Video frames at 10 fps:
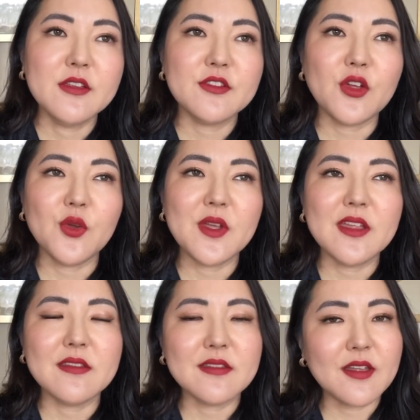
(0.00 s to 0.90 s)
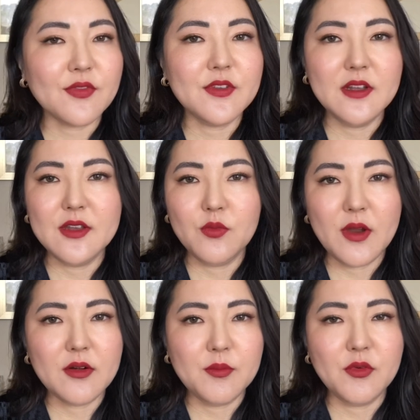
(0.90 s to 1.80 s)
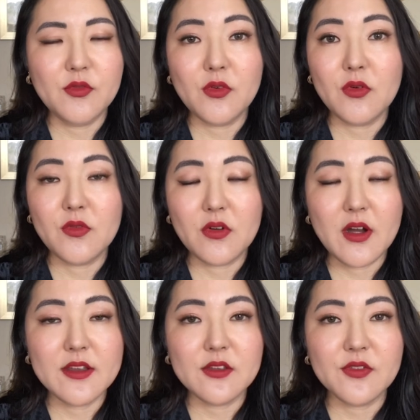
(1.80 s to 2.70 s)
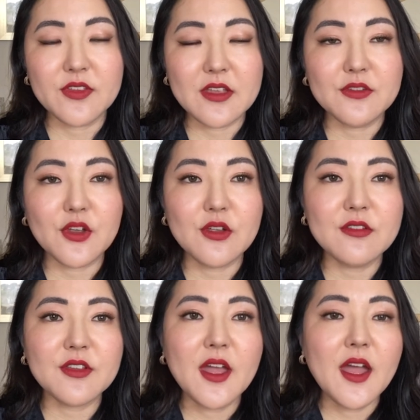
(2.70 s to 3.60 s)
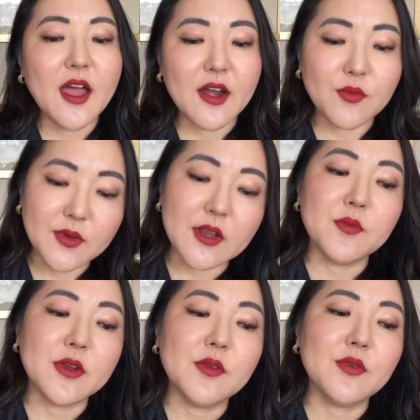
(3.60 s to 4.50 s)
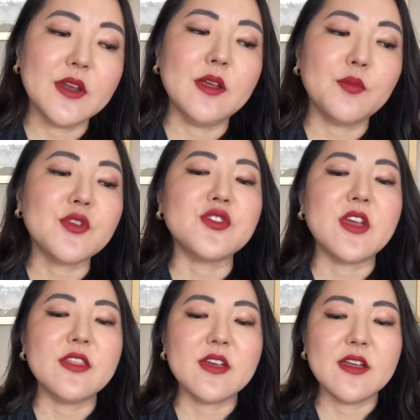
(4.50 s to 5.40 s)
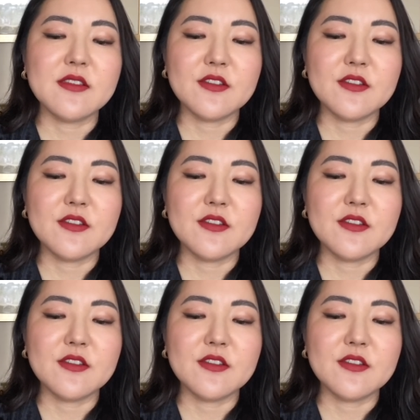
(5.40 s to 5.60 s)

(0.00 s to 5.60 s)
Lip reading: So it's definitely wearable for a variety of skin tones, and I really, really, really appreciate that.